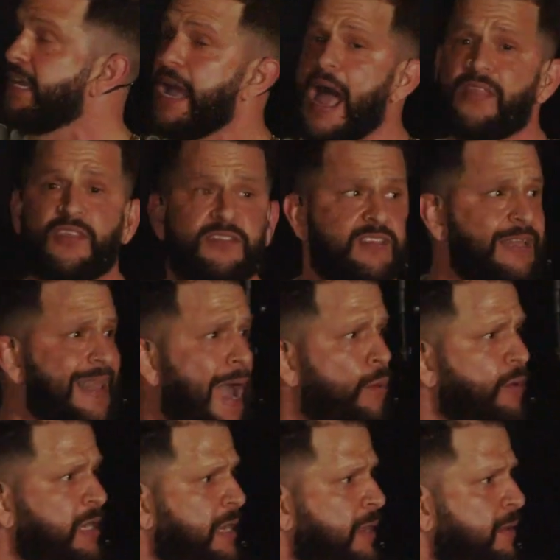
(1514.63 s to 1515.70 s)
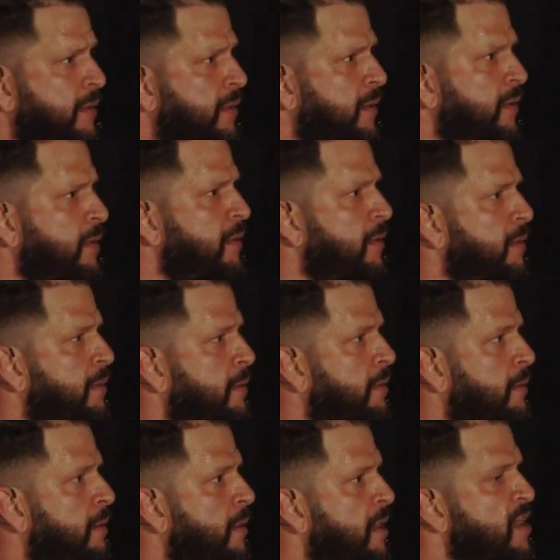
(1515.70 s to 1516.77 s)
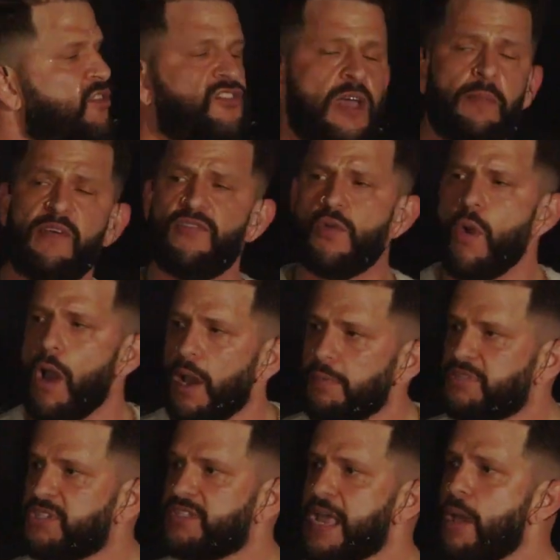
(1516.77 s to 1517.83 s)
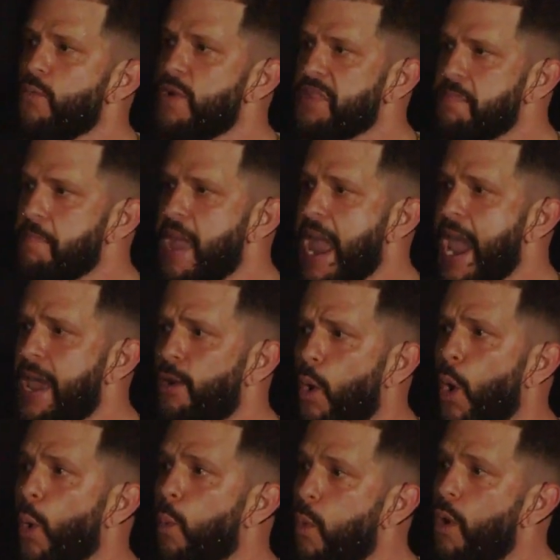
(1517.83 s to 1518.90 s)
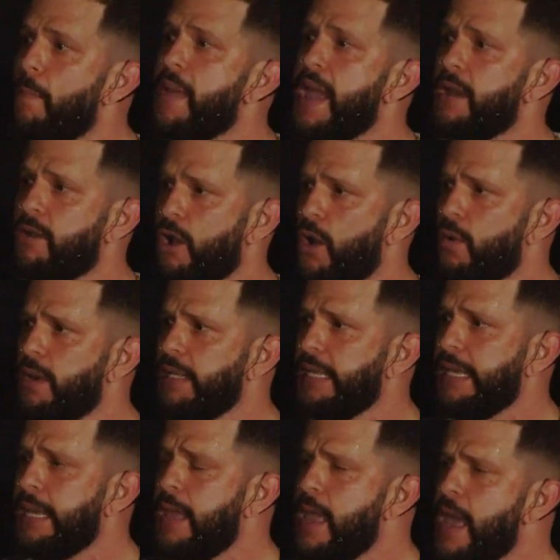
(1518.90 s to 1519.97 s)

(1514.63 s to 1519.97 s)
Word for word: God that's allowing it. Some of you are upset with man or woman currently,